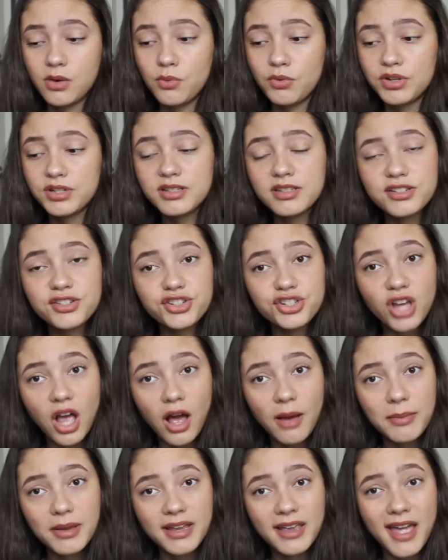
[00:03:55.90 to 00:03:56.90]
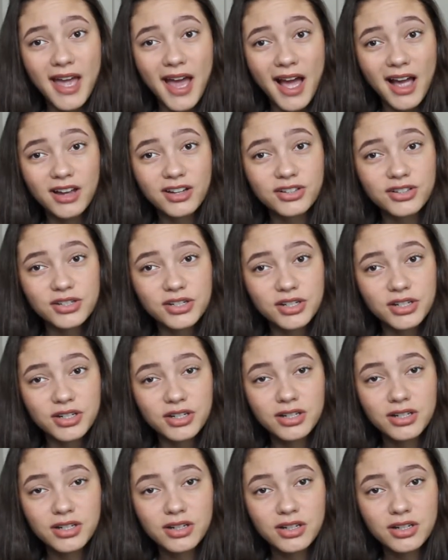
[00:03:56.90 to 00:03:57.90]
What is a jobbing actor?
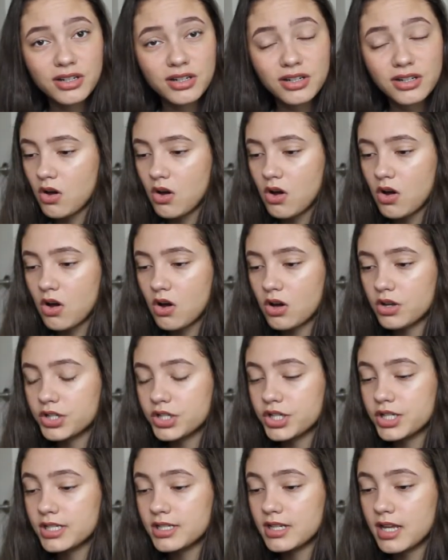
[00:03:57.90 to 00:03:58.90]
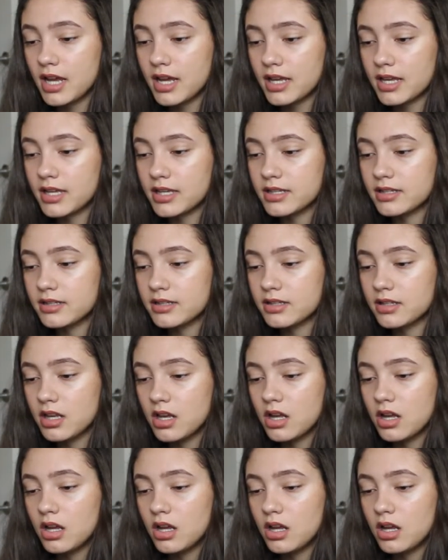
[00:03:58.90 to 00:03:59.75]
Aw, she's nice.